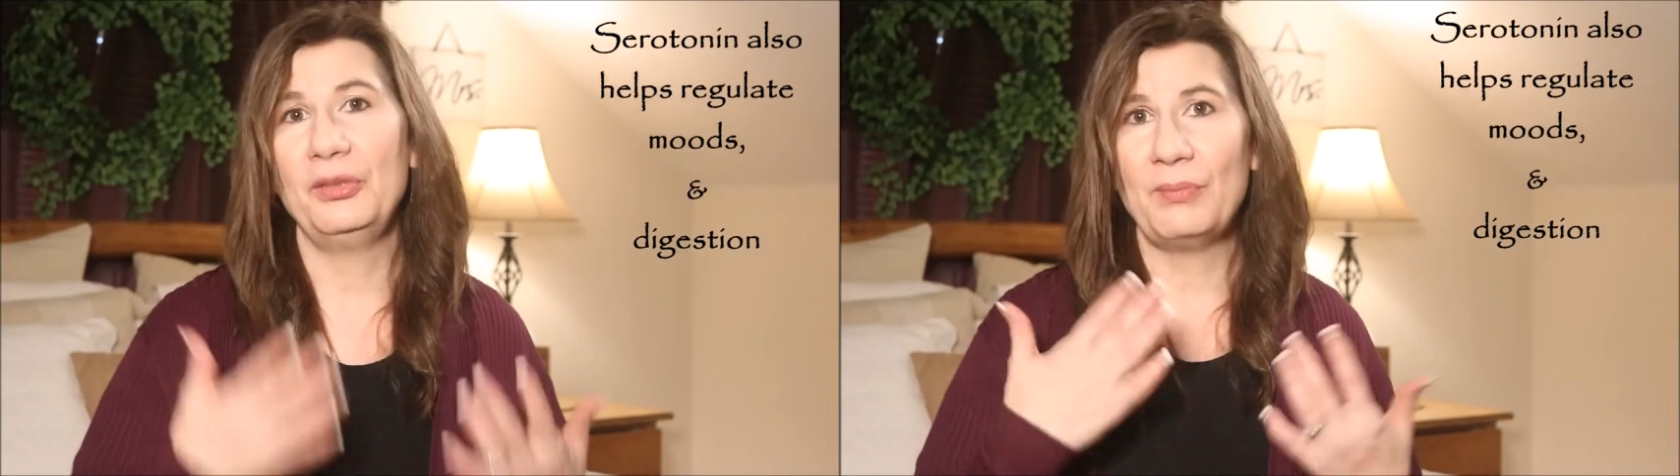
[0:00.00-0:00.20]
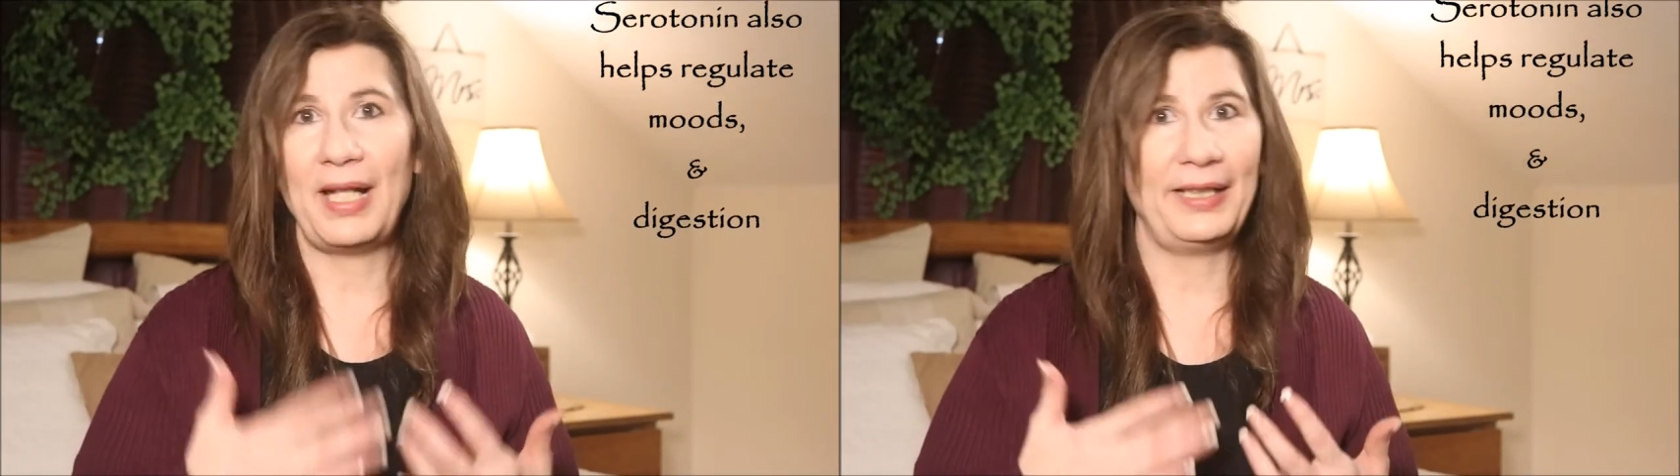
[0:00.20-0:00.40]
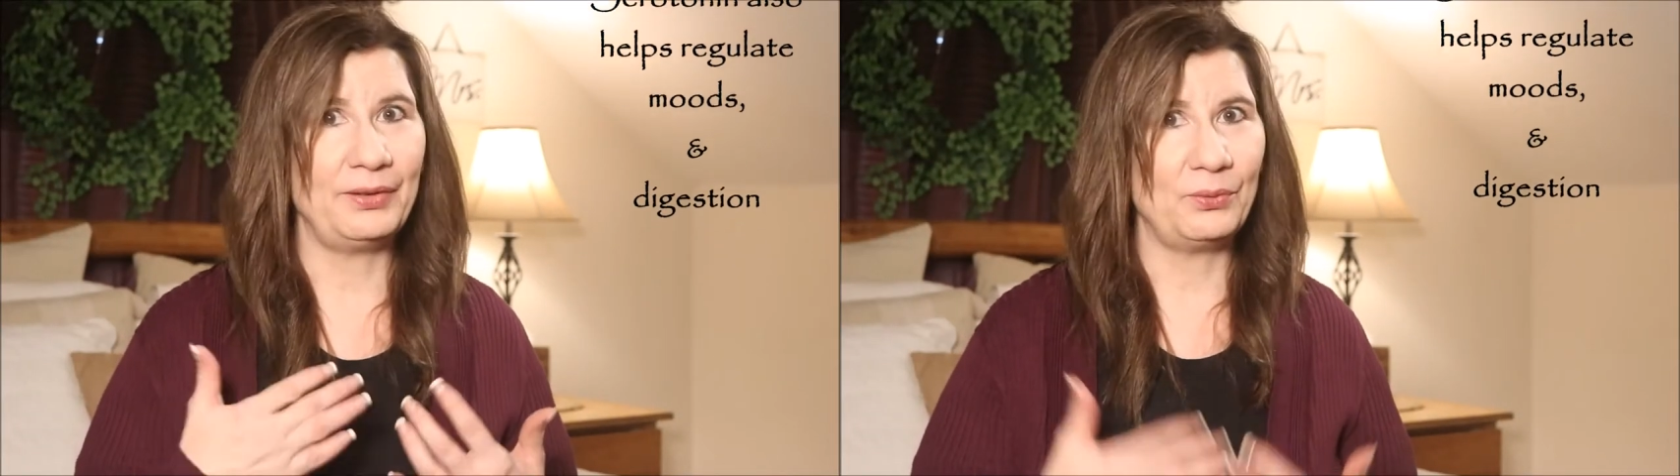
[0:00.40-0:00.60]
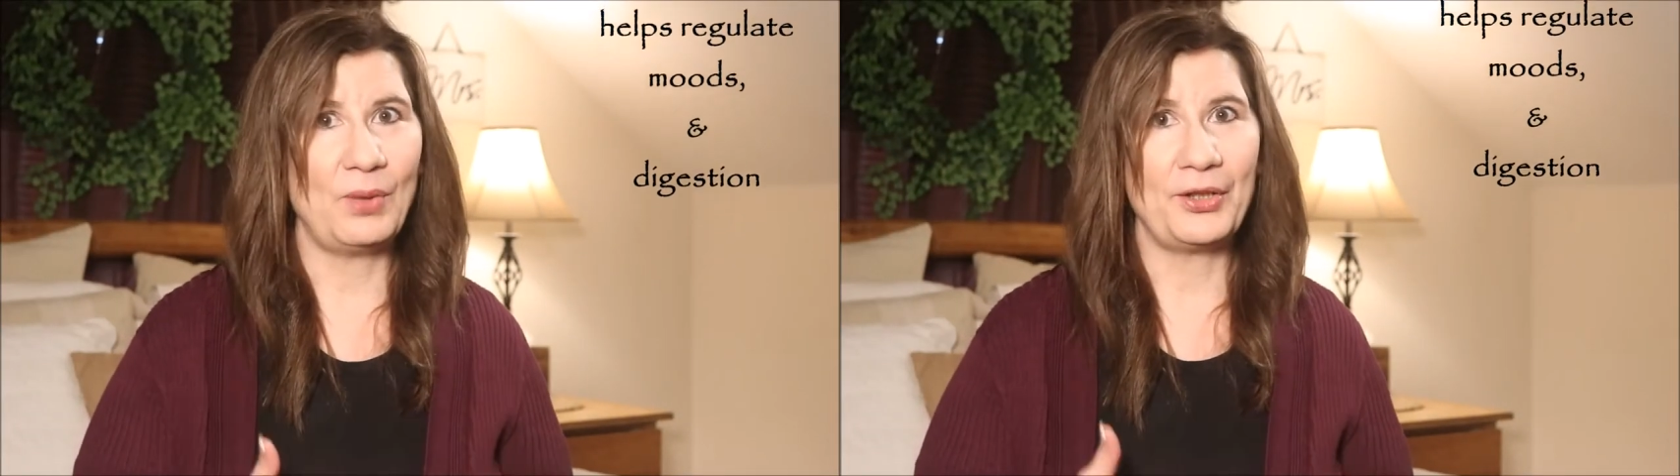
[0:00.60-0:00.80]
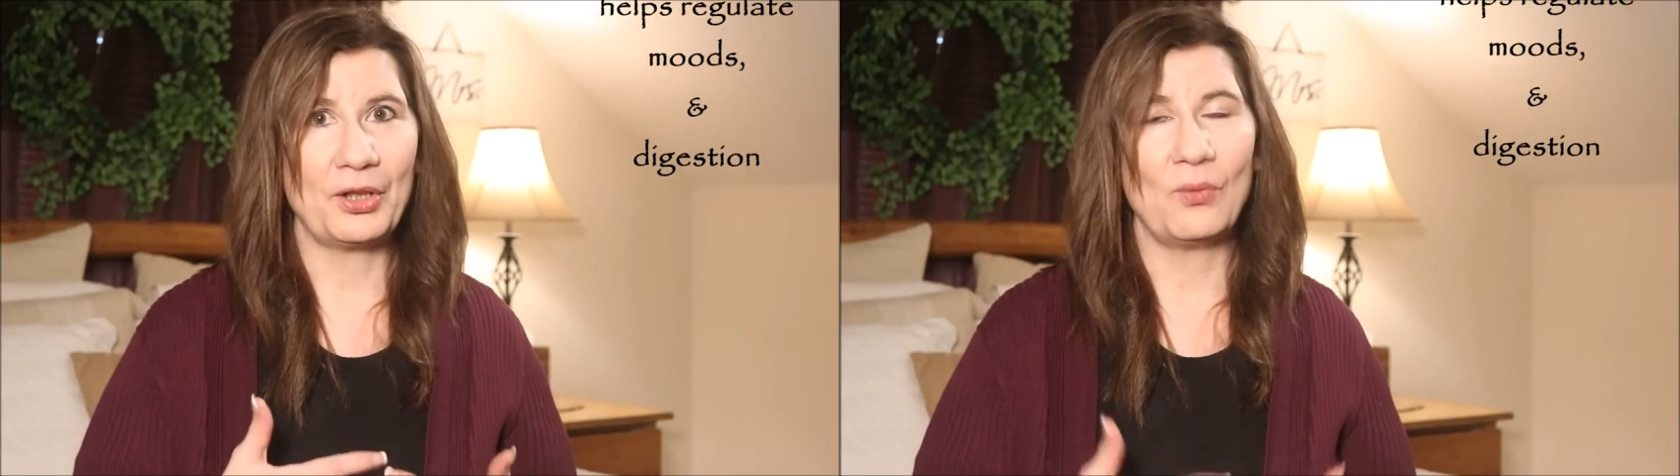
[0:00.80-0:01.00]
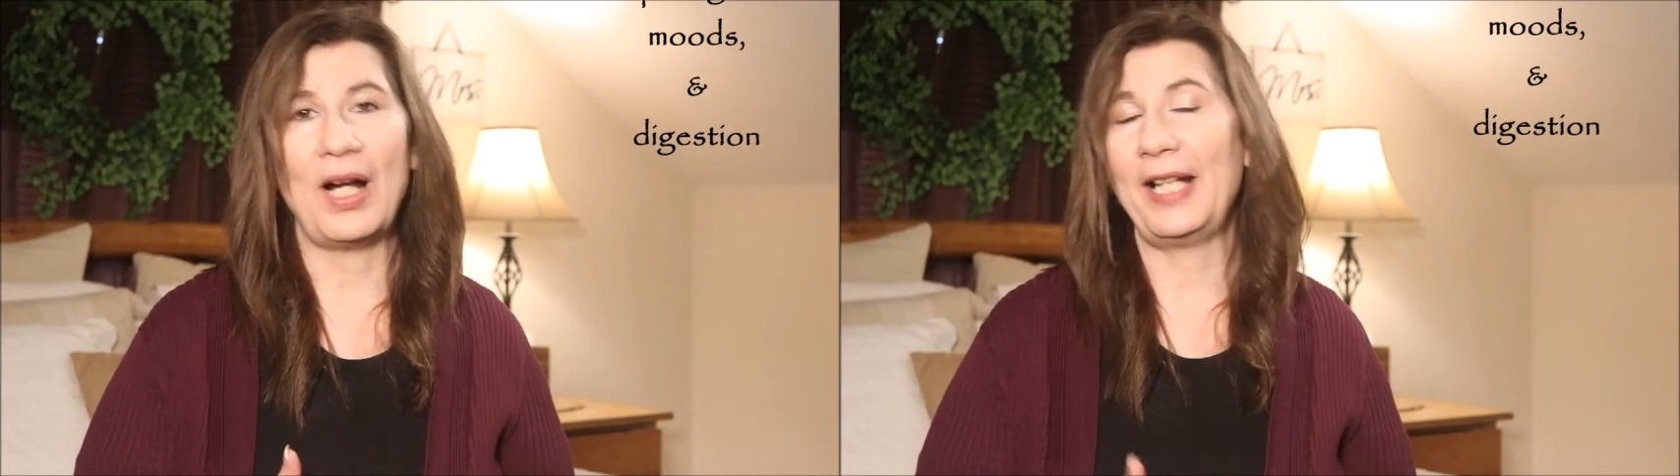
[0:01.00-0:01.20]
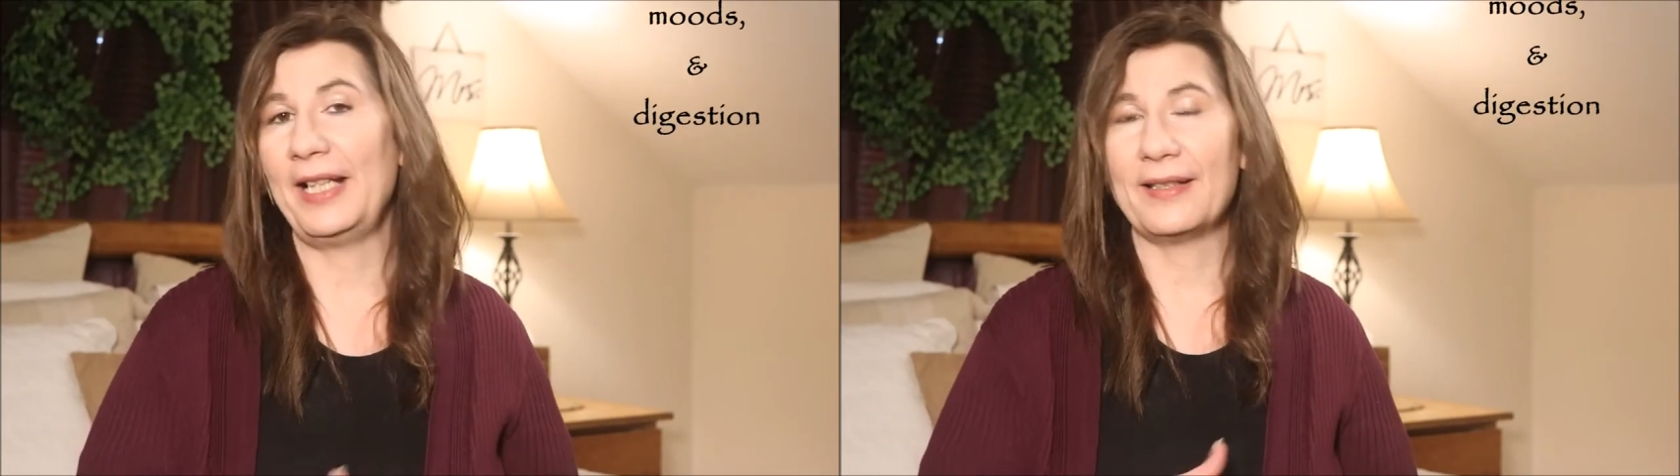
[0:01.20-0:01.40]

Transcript: you might wonder why